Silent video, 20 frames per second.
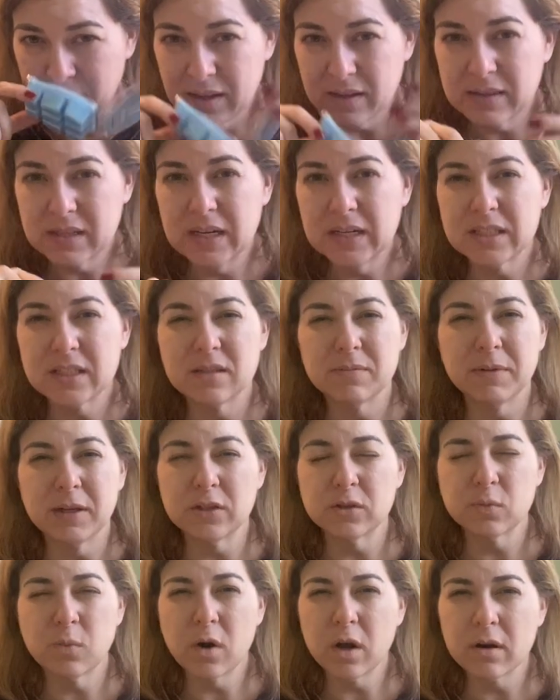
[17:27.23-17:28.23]
that it
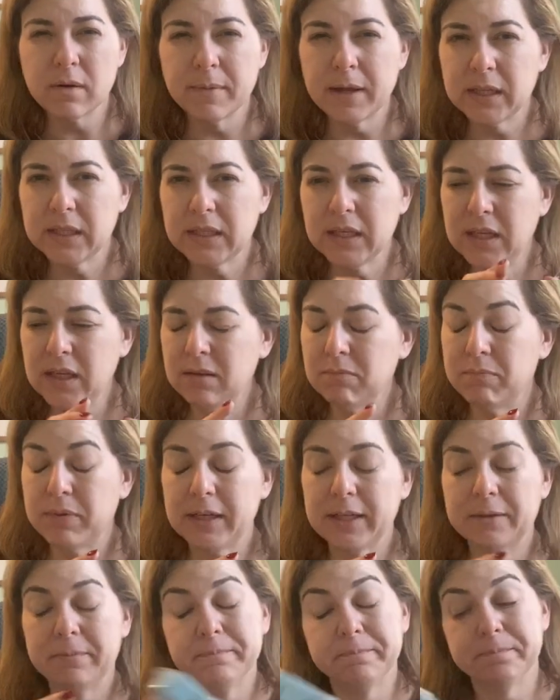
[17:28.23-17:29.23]
smells watermelon-y,
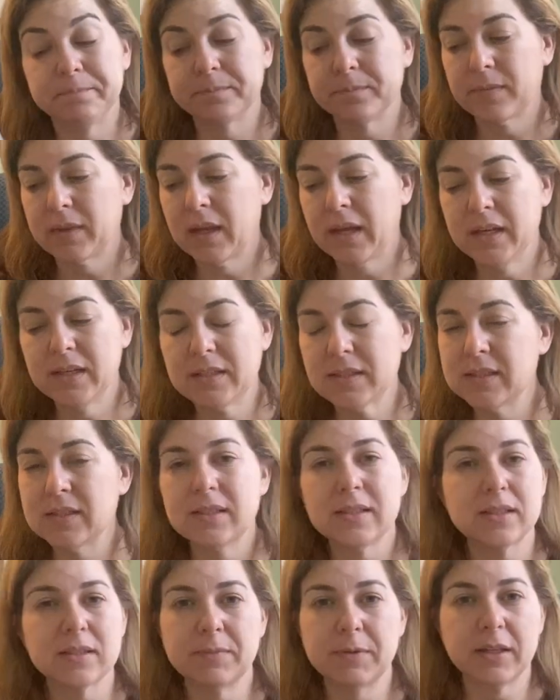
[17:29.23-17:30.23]
but it
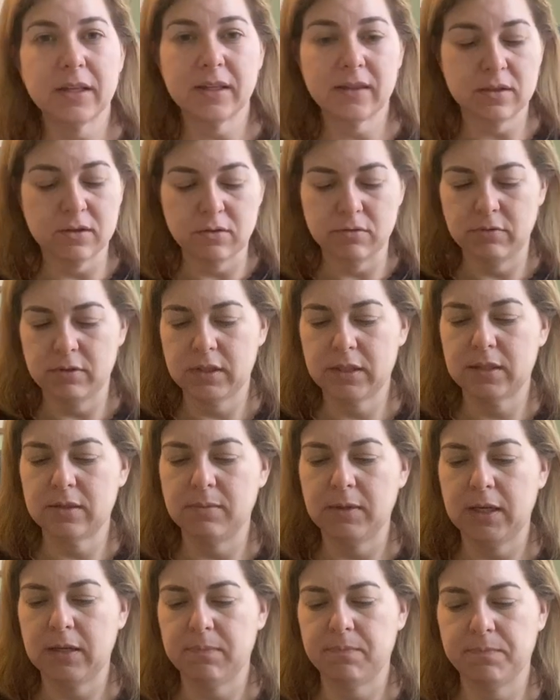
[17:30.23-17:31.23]
doesn't smell like the notes to
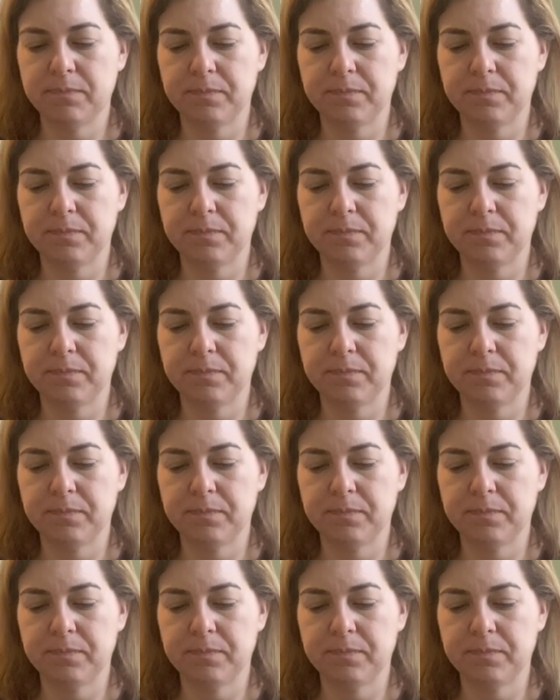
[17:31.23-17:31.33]
me.